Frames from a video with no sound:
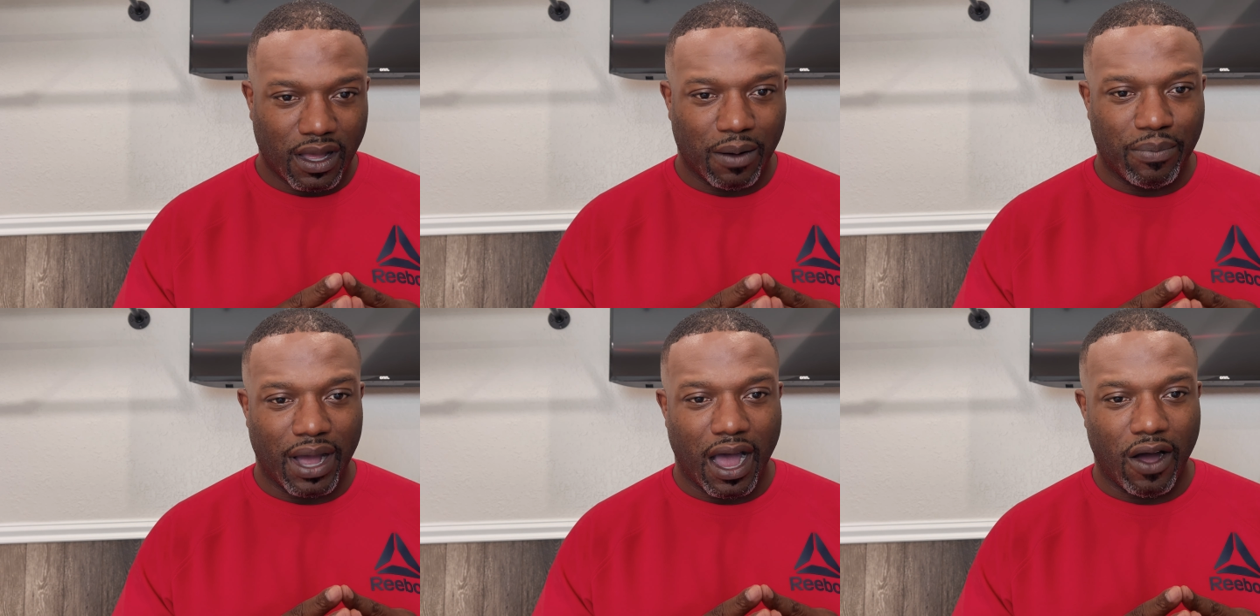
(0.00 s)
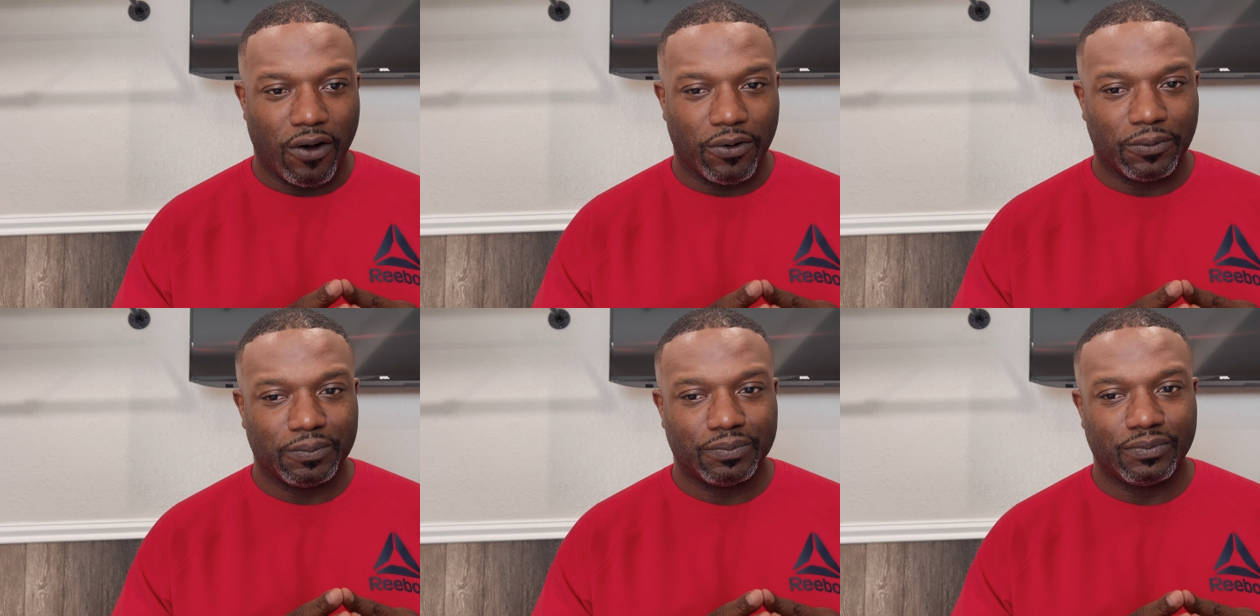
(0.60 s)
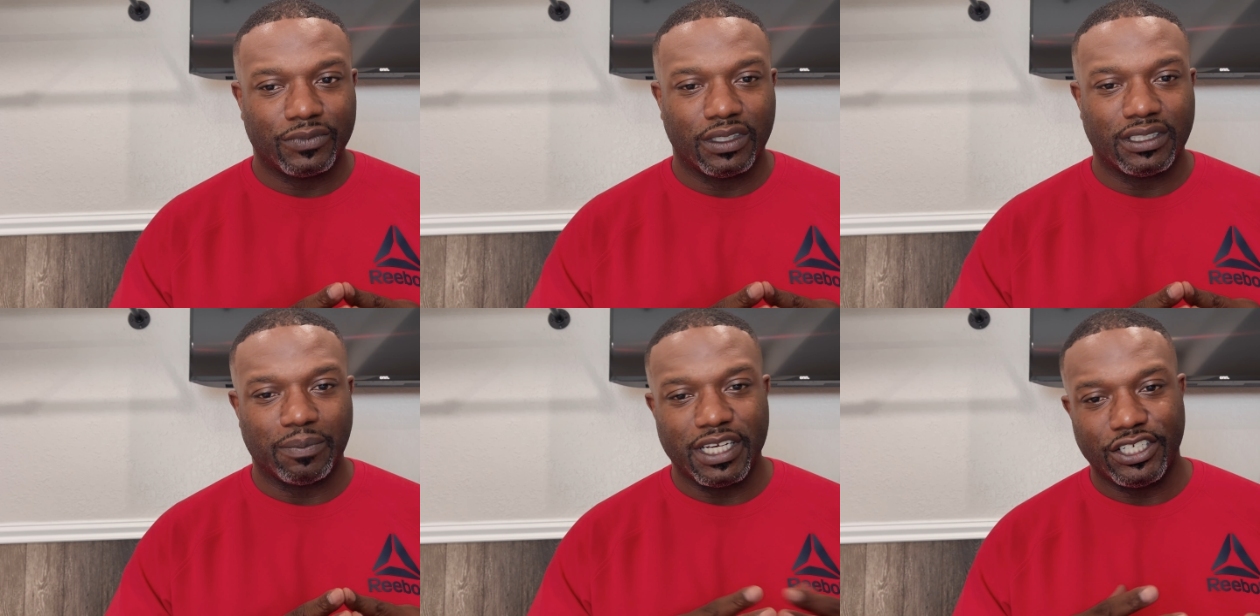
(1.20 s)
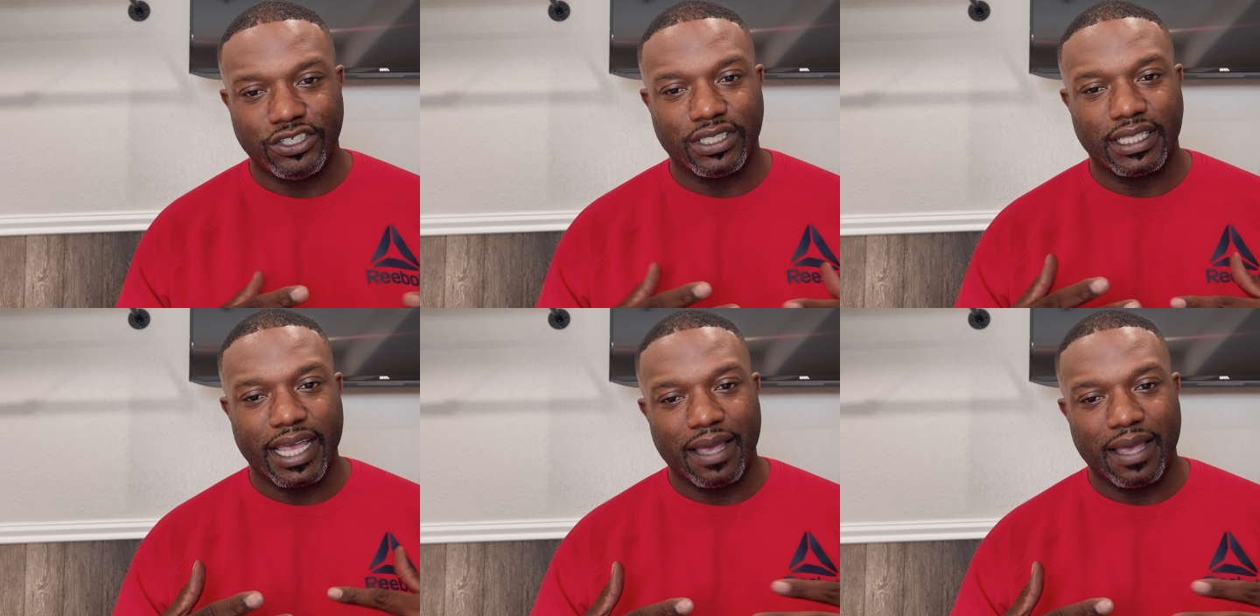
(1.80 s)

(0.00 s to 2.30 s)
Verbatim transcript: about some issues that they